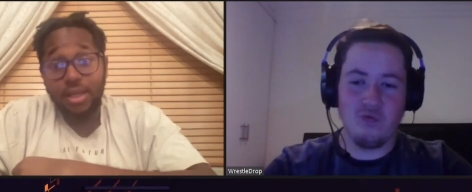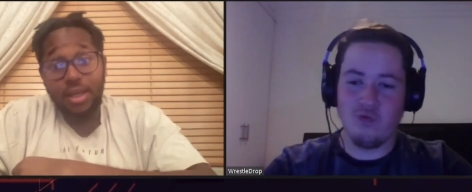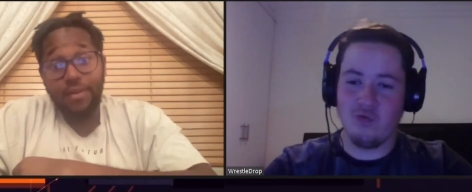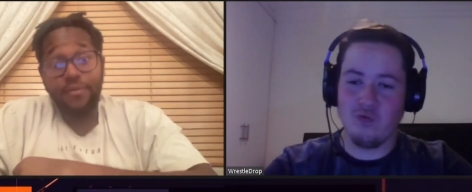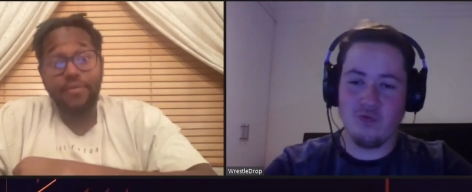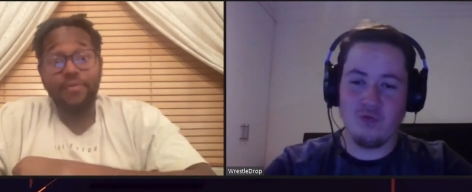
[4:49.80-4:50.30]

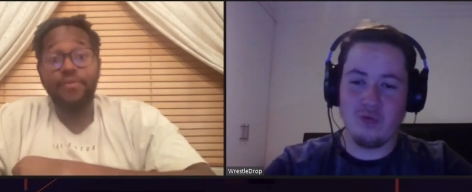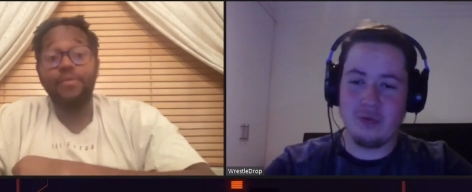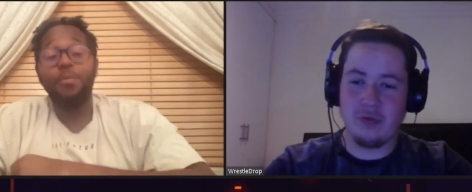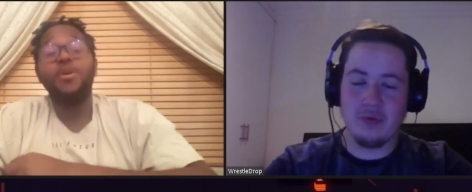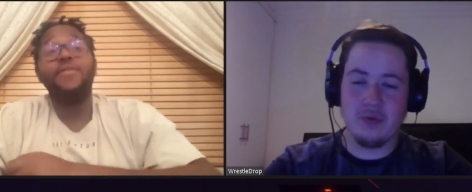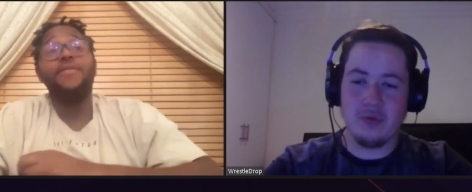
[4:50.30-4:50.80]
Speaker 1: if
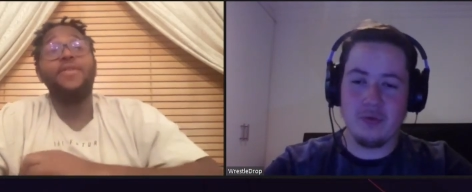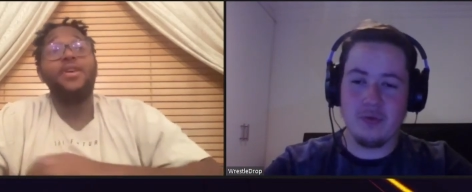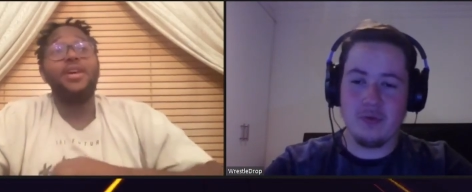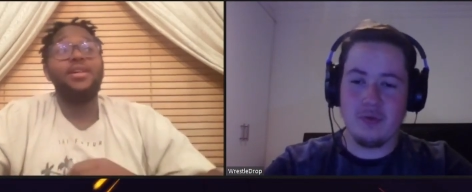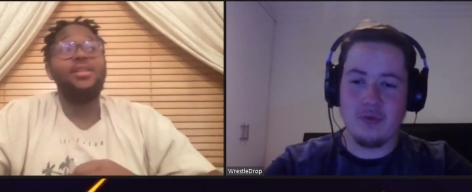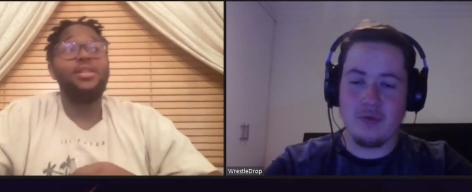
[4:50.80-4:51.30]
if he
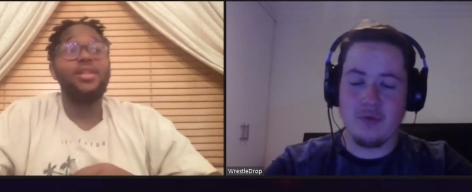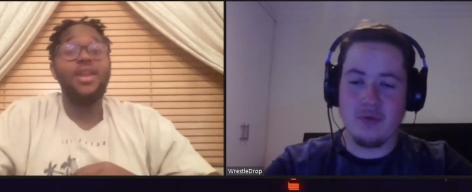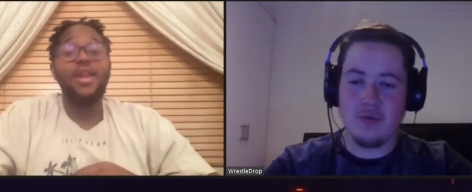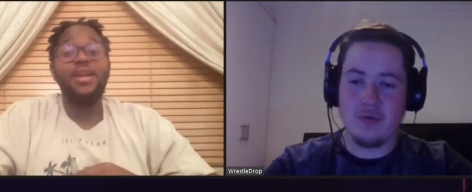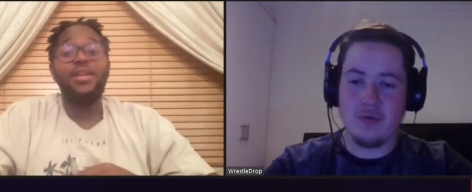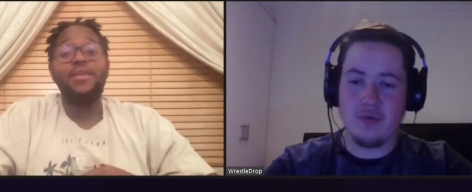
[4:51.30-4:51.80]
is,
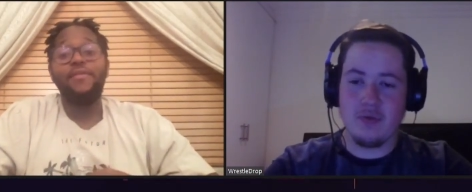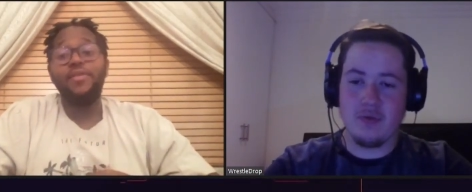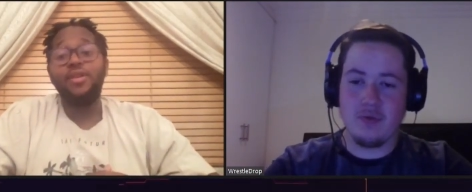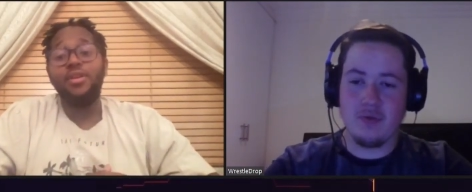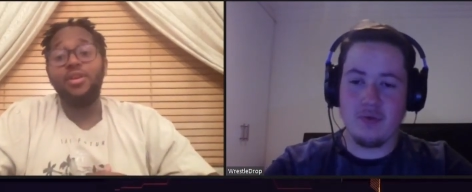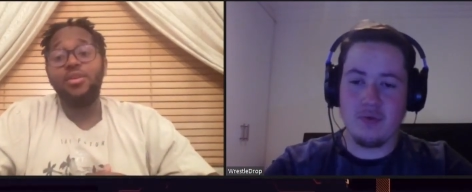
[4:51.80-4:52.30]
then I
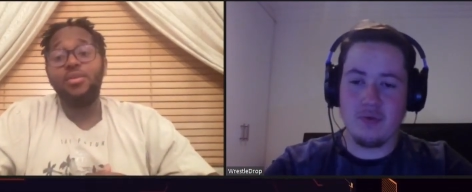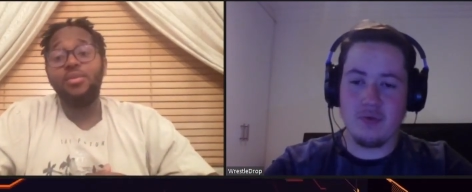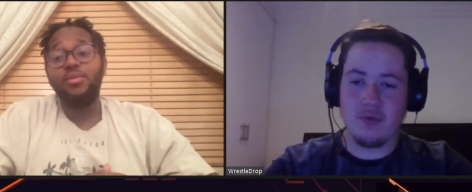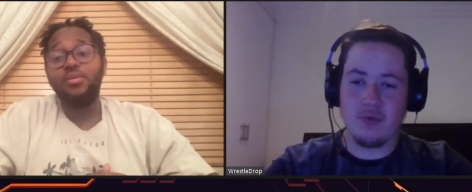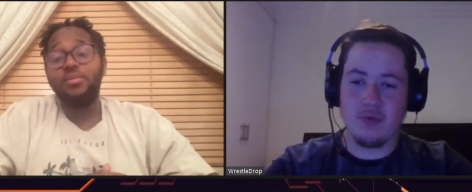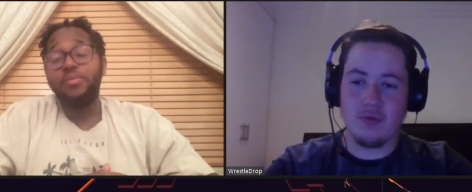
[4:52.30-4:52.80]
definitely
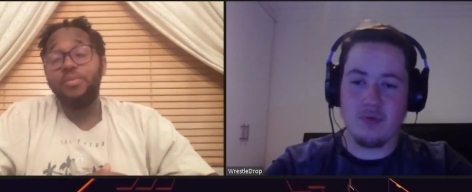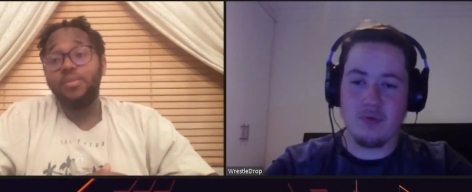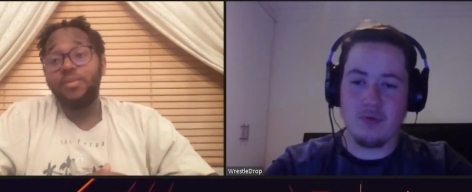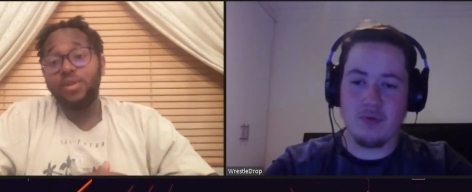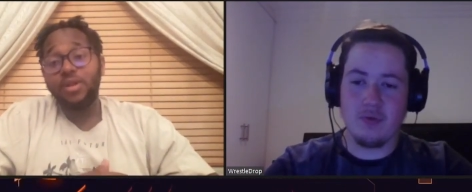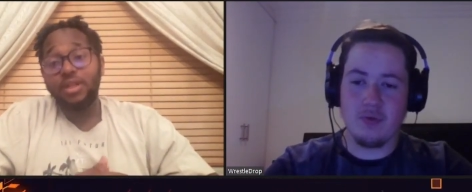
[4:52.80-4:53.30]
know
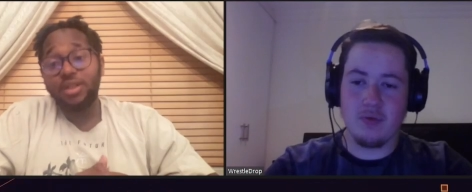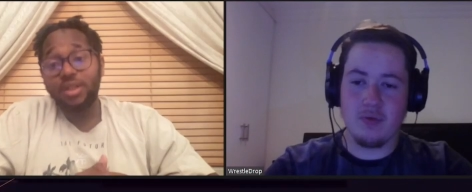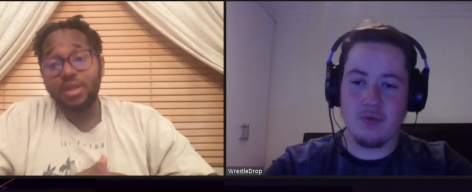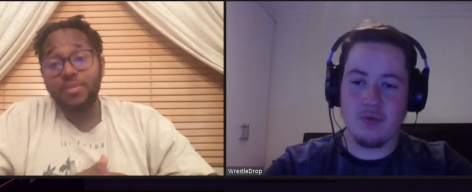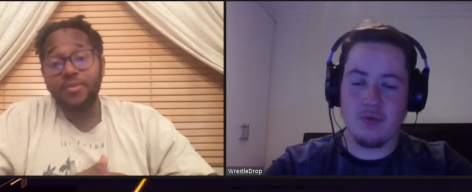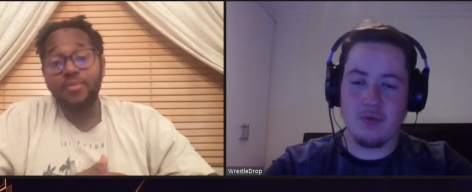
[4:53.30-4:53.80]
that
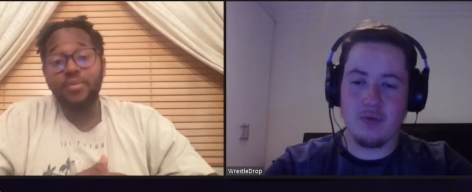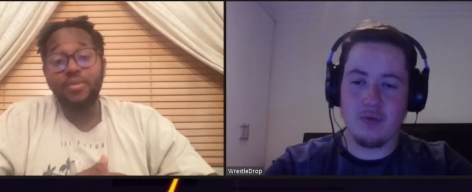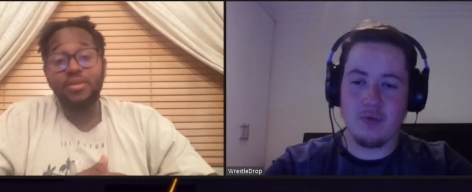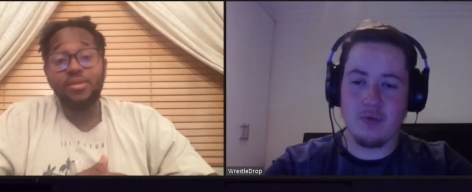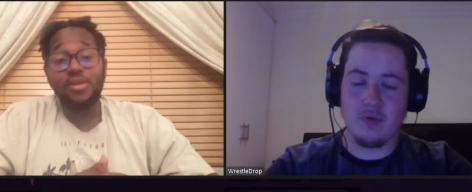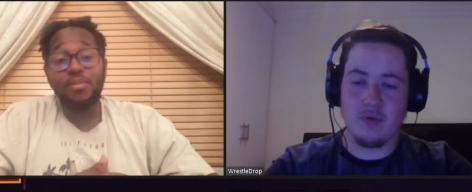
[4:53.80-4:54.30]
some of
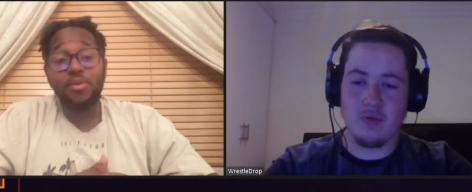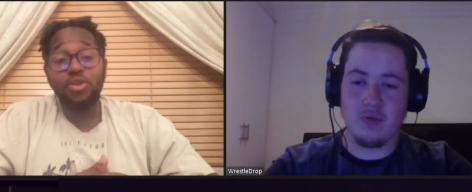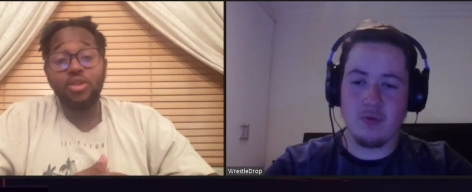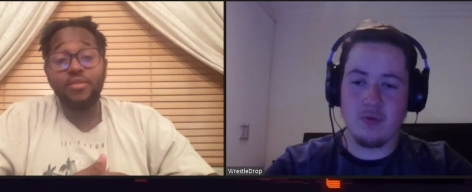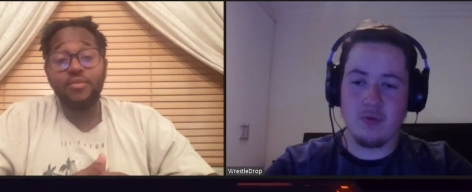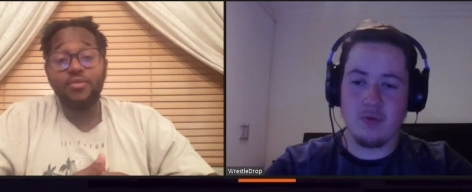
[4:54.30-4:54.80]
that
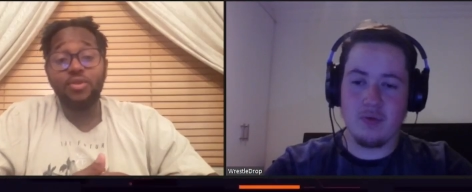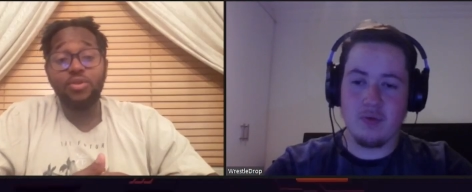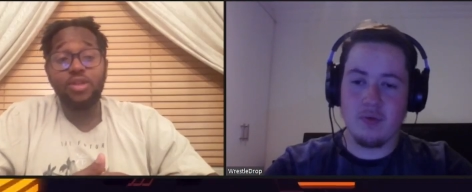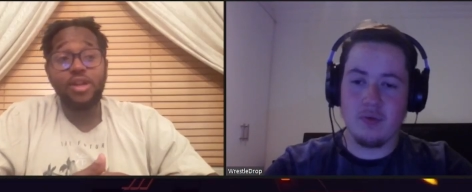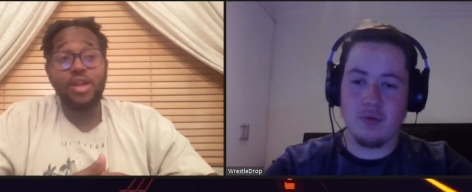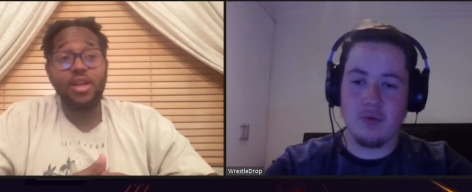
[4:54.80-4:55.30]
most of the
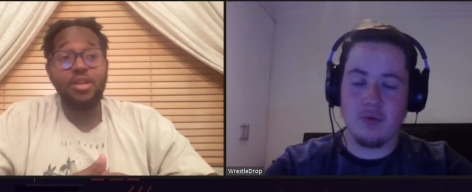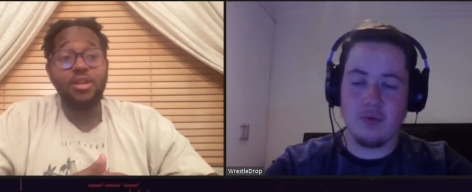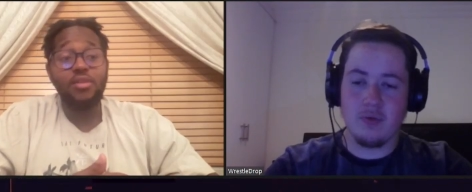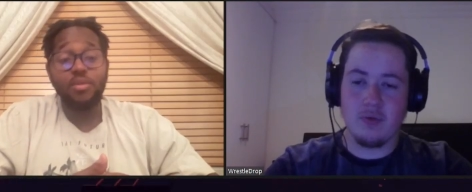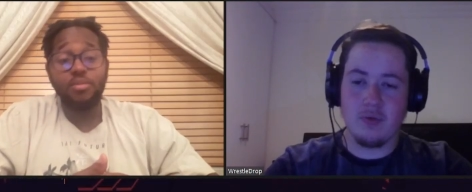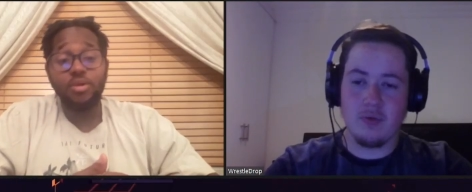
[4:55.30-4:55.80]
views that
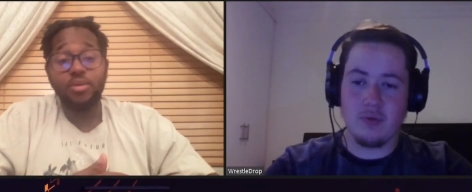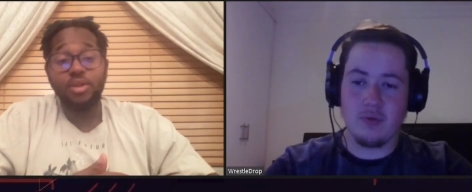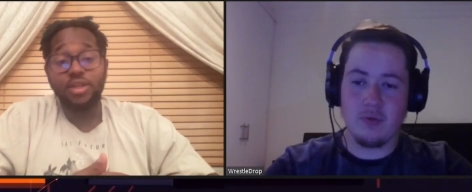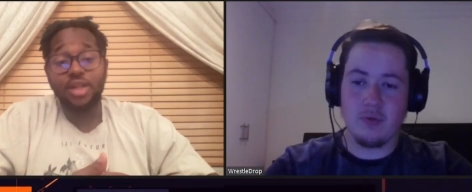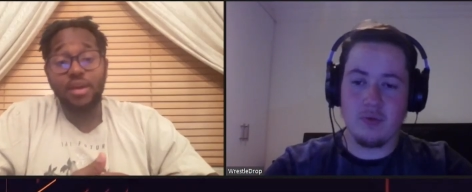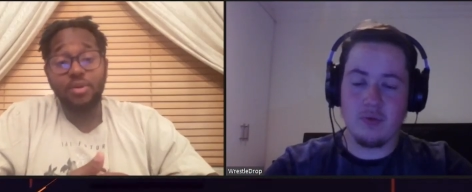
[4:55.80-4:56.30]
AEW
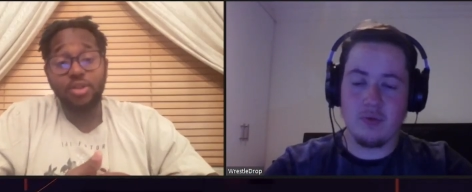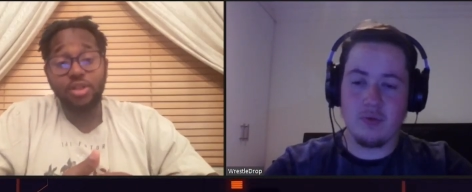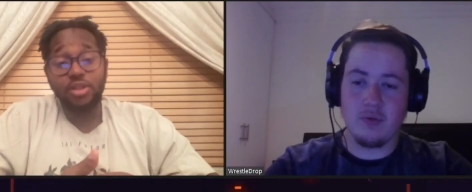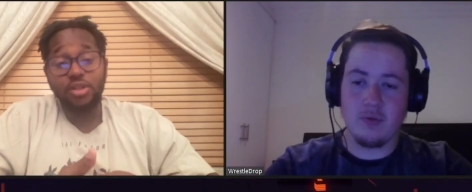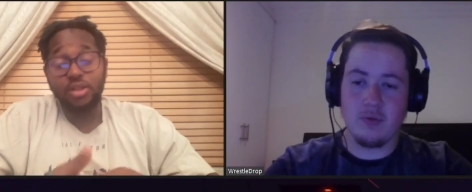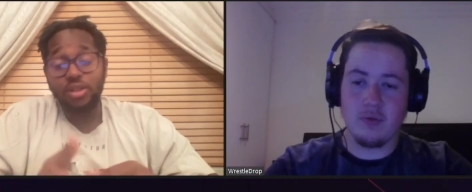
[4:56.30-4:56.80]

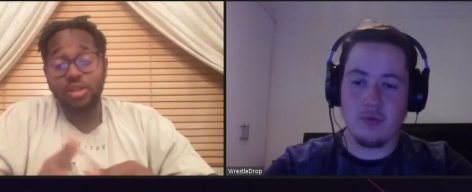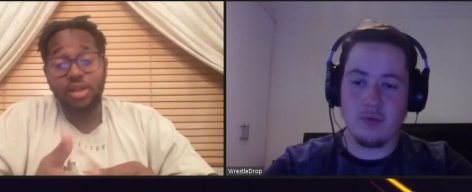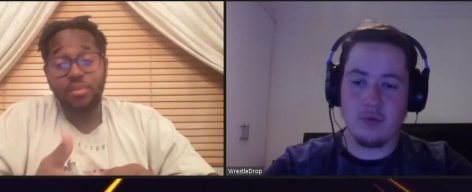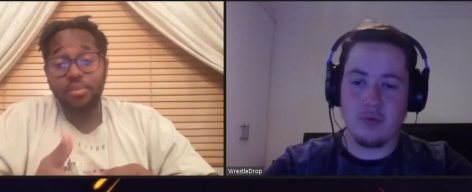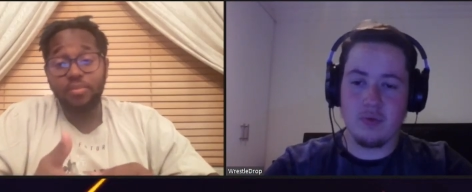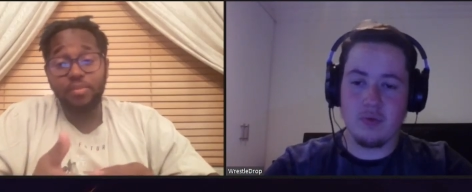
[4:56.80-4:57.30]
establishes is
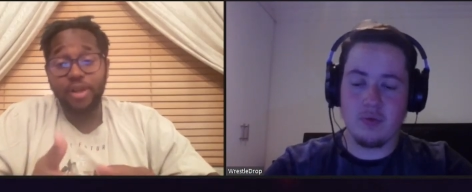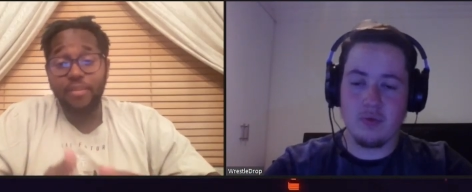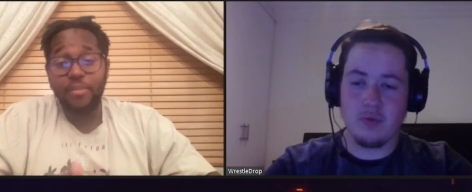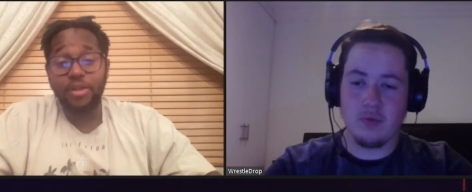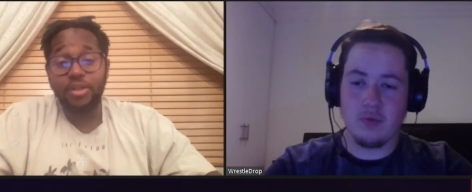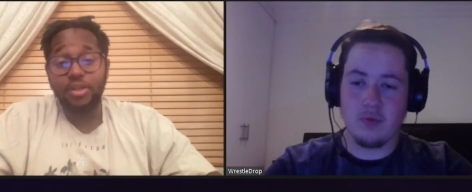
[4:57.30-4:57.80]
gonna
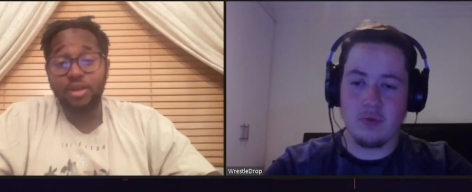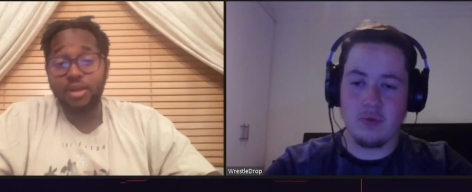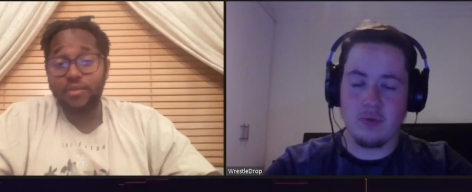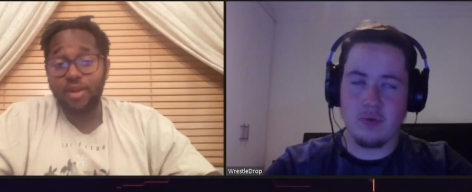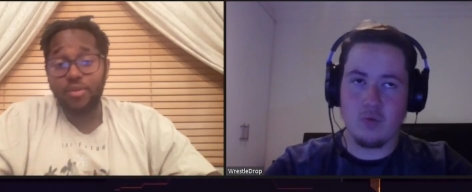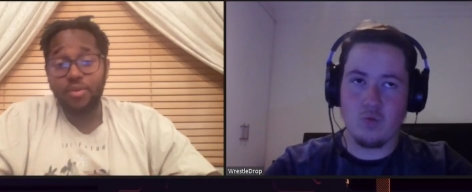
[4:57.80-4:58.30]
plummet
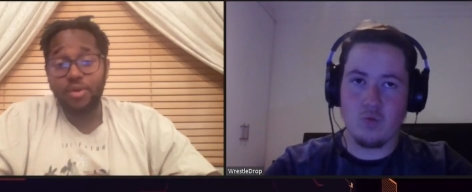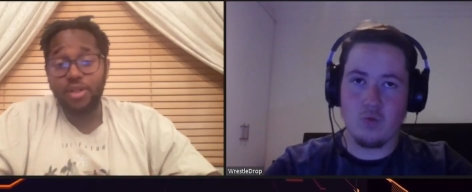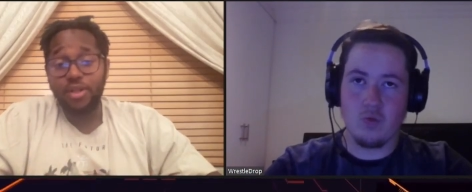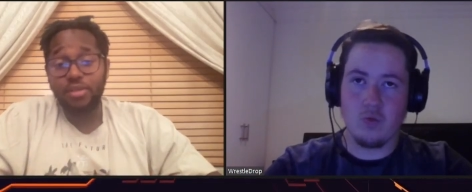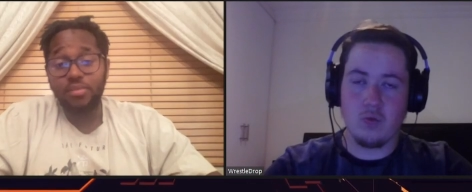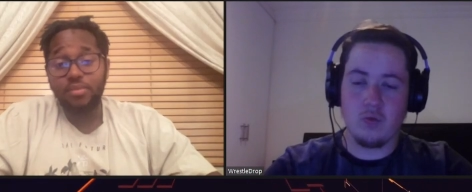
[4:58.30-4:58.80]
if they
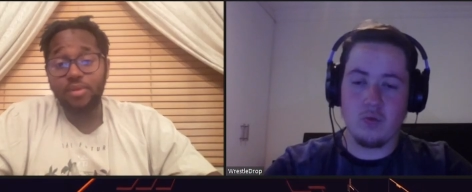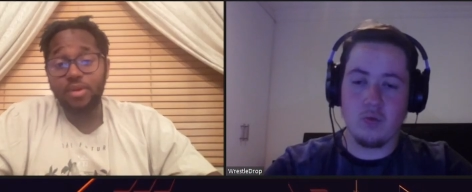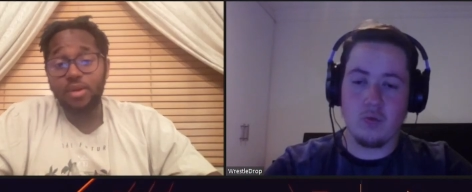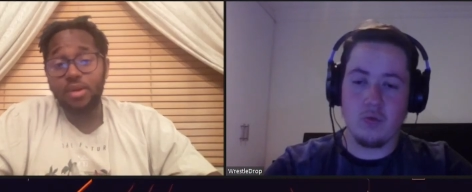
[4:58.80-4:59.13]
release him.